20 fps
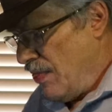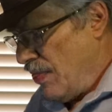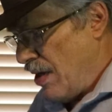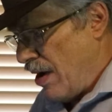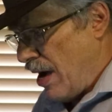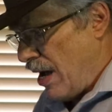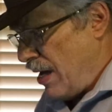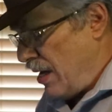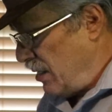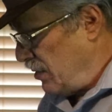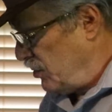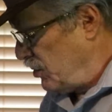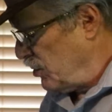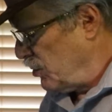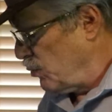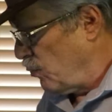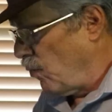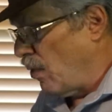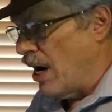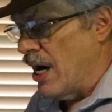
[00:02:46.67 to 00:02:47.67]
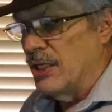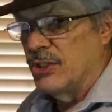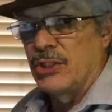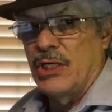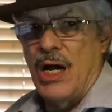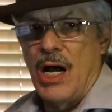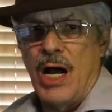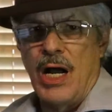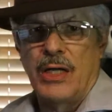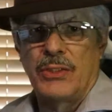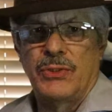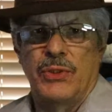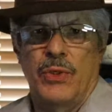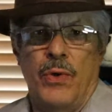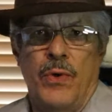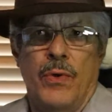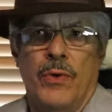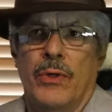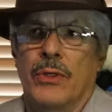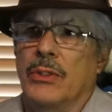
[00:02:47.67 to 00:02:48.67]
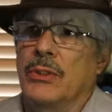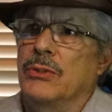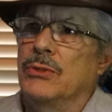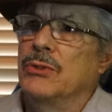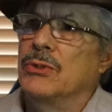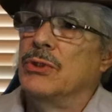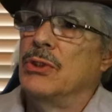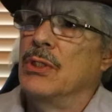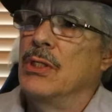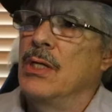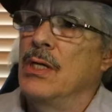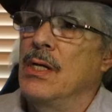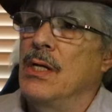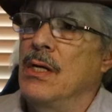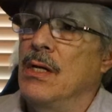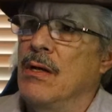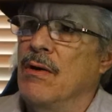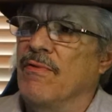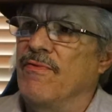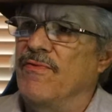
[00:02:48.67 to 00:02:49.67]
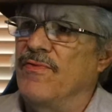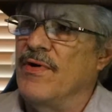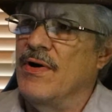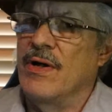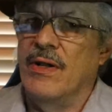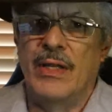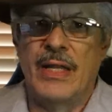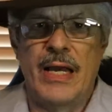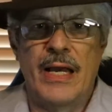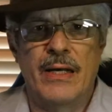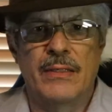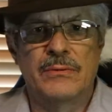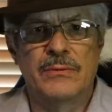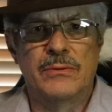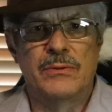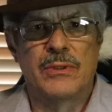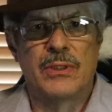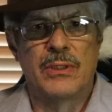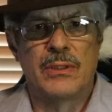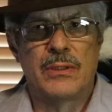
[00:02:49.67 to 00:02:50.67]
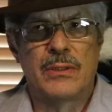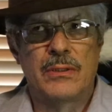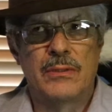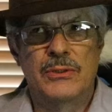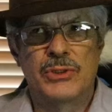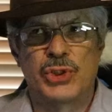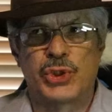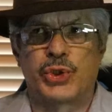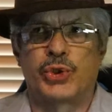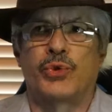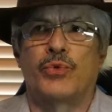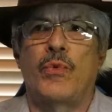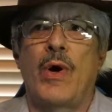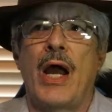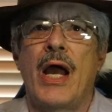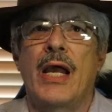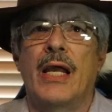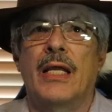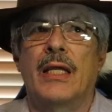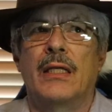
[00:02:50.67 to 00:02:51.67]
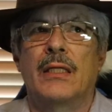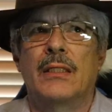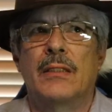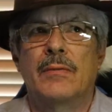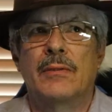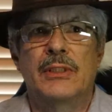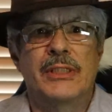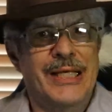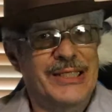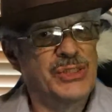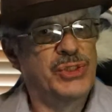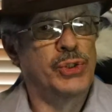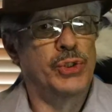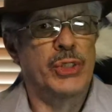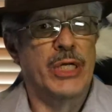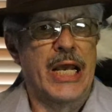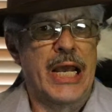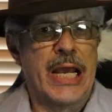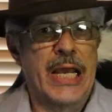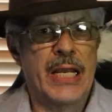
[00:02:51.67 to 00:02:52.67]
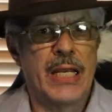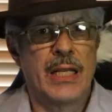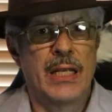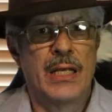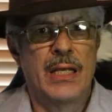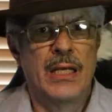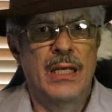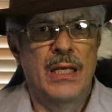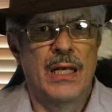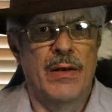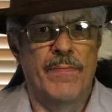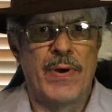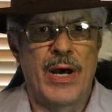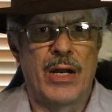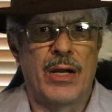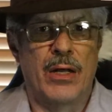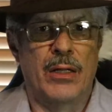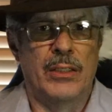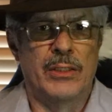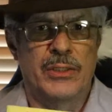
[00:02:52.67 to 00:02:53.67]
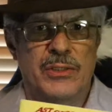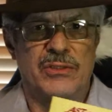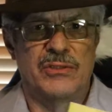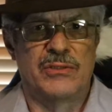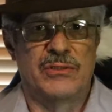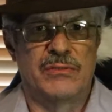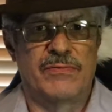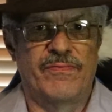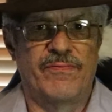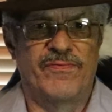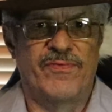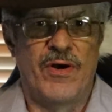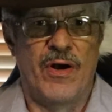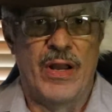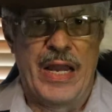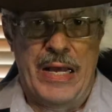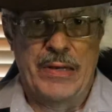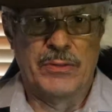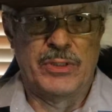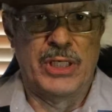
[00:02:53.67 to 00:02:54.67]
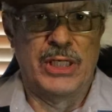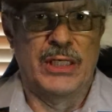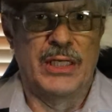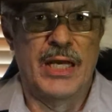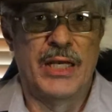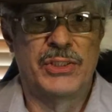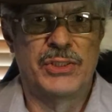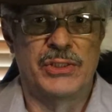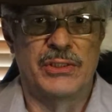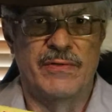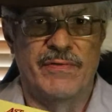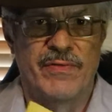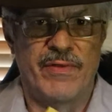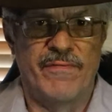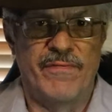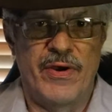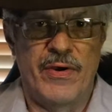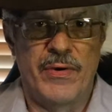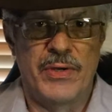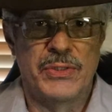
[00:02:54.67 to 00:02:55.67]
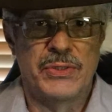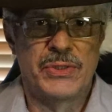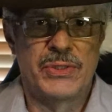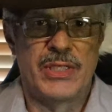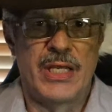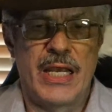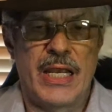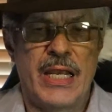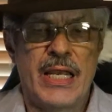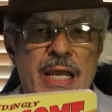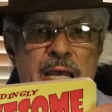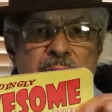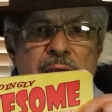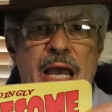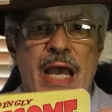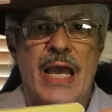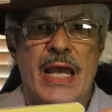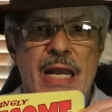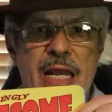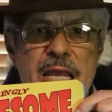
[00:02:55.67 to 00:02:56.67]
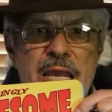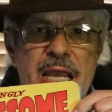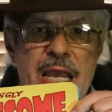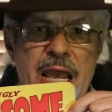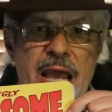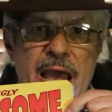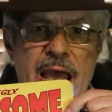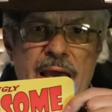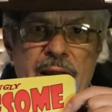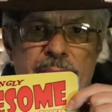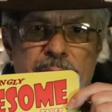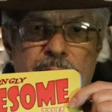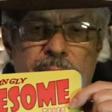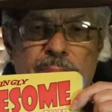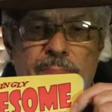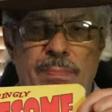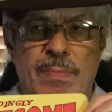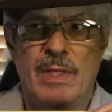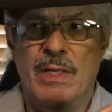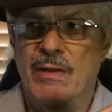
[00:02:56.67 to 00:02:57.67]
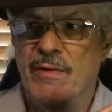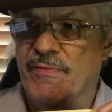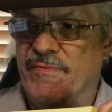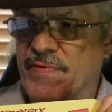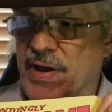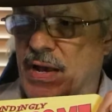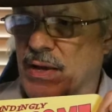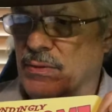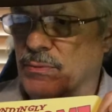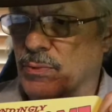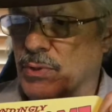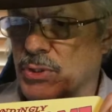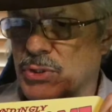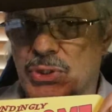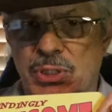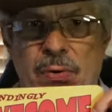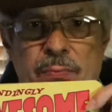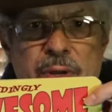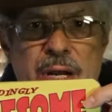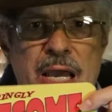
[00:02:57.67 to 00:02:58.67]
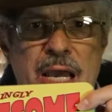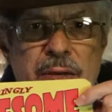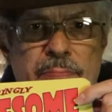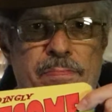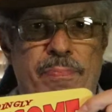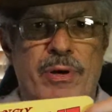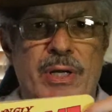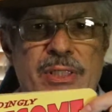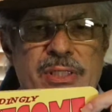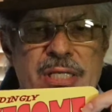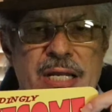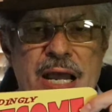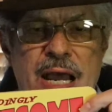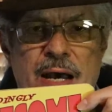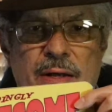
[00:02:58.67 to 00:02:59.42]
Now, I had just watched Oxhorn's Fallout Shrine yesterday about all his Fallout collection of the various things, and he had found where someone had printed